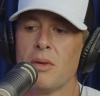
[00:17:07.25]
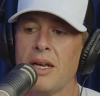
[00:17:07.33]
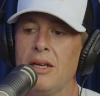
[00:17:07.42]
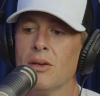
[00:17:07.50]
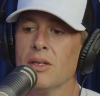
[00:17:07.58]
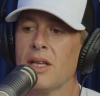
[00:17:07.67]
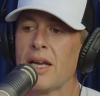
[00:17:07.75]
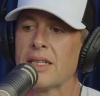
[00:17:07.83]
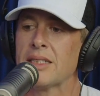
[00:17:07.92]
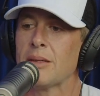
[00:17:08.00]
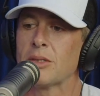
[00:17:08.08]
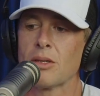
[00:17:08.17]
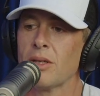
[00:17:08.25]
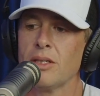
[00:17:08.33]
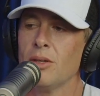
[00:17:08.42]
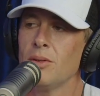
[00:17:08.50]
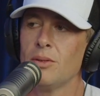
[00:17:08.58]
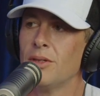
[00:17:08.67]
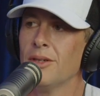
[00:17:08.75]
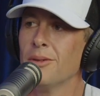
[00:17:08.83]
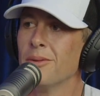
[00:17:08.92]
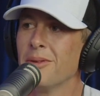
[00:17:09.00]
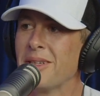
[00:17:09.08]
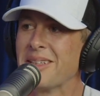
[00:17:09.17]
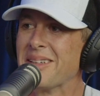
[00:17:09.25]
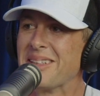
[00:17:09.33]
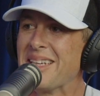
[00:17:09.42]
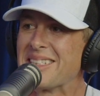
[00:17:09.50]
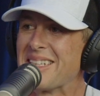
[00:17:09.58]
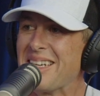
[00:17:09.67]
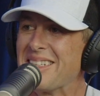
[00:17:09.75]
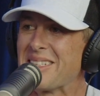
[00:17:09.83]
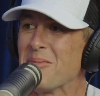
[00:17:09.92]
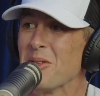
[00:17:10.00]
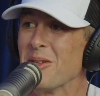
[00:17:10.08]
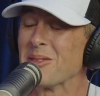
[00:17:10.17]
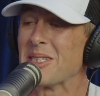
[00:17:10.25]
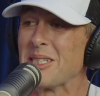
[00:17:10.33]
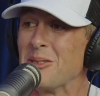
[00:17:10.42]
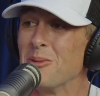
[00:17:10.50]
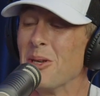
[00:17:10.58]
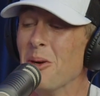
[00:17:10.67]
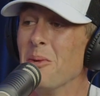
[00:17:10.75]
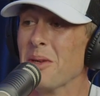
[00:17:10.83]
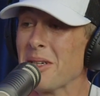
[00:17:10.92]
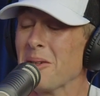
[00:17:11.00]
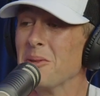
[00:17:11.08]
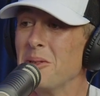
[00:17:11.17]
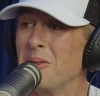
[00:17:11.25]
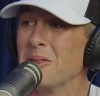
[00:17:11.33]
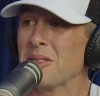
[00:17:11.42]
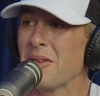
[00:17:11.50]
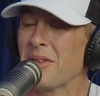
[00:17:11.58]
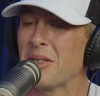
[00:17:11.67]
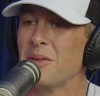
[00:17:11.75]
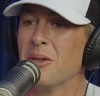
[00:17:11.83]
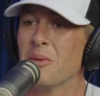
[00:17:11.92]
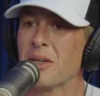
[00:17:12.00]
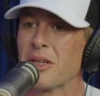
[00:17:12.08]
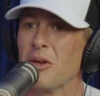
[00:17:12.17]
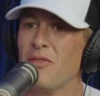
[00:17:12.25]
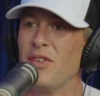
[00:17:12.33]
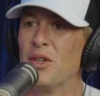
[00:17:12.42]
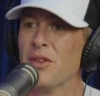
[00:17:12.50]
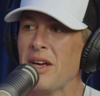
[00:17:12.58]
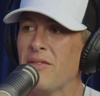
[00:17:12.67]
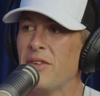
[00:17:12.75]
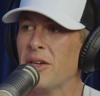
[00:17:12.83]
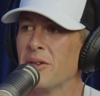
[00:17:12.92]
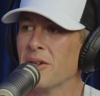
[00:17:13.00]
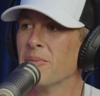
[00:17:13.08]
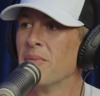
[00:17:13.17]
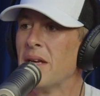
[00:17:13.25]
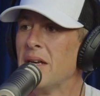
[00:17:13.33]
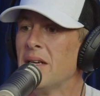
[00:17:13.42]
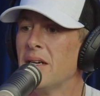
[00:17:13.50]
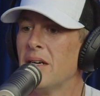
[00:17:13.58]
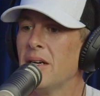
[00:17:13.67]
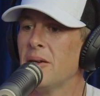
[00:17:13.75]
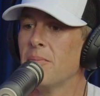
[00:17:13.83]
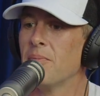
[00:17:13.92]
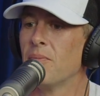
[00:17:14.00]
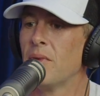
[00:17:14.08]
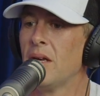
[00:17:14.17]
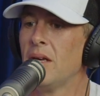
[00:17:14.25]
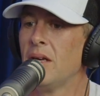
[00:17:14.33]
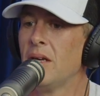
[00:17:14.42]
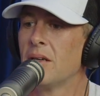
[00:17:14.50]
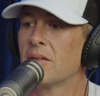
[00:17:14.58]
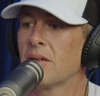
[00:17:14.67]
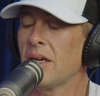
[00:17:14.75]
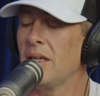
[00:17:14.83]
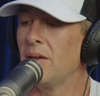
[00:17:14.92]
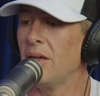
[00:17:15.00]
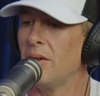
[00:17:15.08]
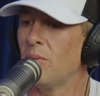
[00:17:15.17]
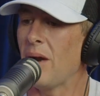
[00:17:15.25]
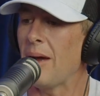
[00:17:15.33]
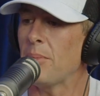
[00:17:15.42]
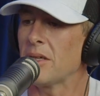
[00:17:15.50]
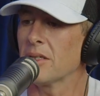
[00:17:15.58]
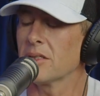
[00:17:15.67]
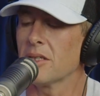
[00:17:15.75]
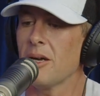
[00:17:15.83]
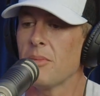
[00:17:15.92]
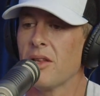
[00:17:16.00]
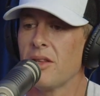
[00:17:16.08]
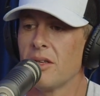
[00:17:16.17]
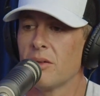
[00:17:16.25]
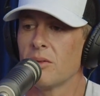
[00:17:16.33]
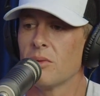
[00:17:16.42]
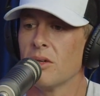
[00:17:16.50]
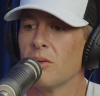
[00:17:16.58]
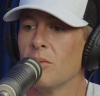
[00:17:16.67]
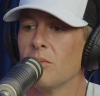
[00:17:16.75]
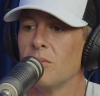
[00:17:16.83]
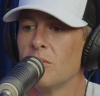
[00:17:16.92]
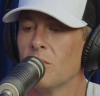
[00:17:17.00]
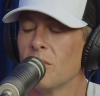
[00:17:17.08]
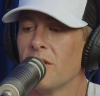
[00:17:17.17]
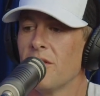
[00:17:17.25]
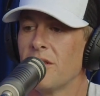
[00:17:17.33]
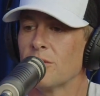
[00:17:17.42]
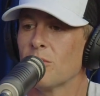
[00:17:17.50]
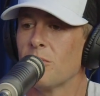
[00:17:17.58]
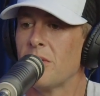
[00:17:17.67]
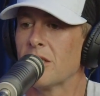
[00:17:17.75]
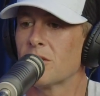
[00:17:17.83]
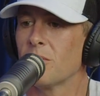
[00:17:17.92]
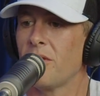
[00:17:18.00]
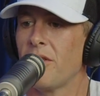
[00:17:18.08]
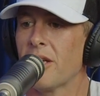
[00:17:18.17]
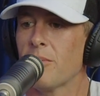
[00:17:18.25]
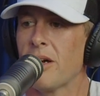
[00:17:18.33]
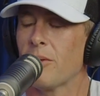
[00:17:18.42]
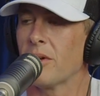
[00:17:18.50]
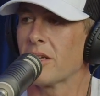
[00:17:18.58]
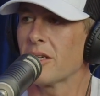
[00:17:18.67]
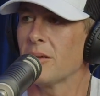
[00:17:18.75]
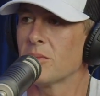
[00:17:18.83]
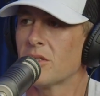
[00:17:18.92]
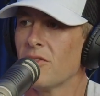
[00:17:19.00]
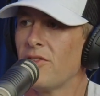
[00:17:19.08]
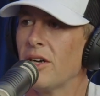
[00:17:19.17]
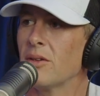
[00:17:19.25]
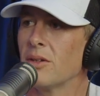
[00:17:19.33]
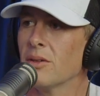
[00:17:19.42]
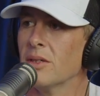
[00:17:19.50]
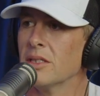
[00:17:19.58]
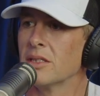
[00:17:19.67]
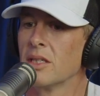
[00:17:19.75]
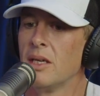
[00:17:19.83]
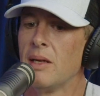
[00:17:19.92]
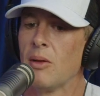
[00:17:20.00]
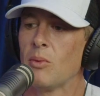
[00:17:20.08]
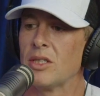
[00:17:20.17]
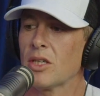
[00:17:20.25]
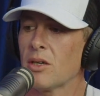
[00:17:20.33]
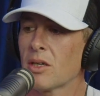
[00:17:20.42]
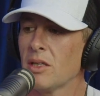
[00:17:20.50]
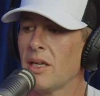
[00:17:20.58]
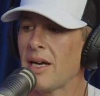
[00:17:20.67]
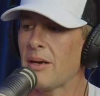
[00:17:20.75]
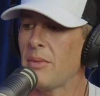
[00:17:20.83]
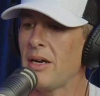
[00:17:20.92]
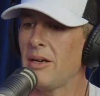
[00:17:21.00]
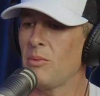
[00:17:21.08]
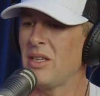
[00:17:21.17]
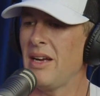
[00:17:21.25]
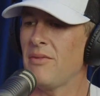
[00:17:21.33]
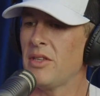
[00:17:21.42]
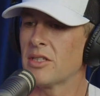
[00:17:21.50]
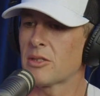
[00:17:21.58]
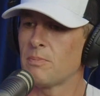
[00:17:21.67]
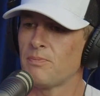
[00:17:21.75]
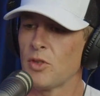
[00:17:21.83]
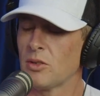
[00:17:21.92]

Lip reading: But I hear a lot of times I go like, no, you don't. Like, that's not some of those things you don't want to go do yourself. Like you don't want to go feel that failure. Kind of in wrapping us up, I think one of the things we want to make sure we think about when it comes to failure is we talk a lot about, we have there's